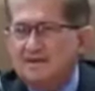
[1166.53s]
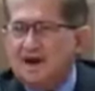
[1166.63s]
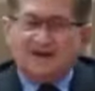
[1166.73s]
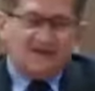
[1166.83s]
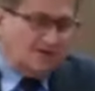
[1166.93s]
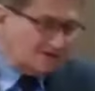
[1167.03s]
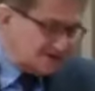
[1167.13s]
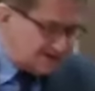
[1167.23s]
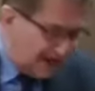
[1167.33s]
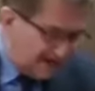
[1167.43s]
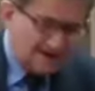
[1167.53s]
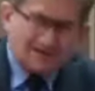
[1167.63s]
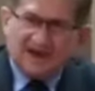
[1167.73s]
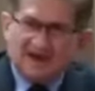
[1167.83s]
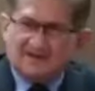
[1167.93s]
And he was standing
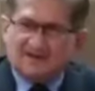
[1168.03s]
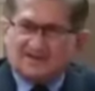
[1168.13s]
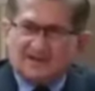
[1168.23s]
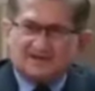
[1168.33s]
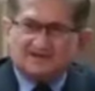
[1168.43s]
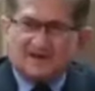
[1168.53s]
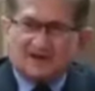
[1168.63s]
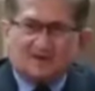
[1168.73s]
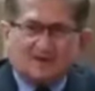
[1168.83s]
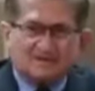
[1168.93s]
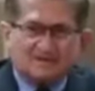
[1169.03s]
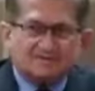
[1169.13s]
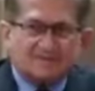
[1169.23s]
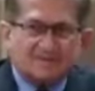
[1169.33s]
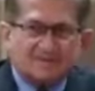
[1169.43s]
there next to the cross.
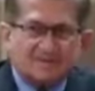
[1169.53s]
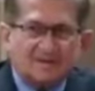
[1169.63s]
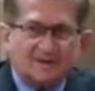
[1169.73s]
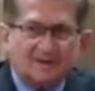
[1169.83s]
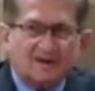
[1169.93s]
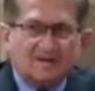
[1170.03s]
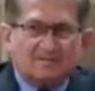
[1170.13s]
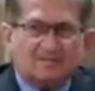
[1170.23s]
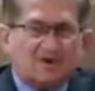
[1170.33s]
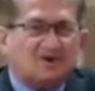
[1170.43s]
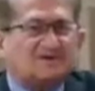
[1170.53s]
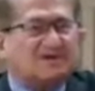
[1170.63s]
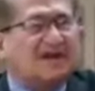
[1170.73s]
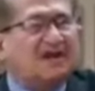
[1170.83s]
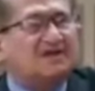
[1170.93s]
Because
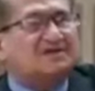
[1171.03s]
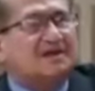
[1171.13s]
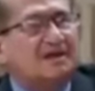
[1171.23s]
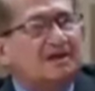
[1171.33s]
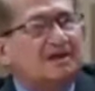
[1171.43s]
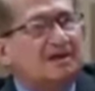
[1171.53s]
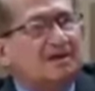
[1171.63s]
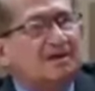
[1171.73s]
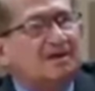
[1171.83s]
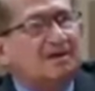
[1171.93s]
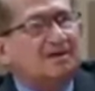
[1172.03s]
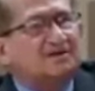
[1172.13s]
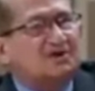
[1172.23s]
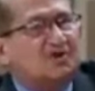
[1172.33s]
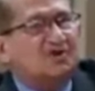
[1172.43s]
he is
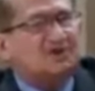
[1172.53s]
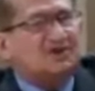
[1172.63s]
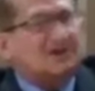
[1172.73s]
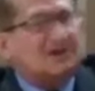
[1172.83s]
Jewish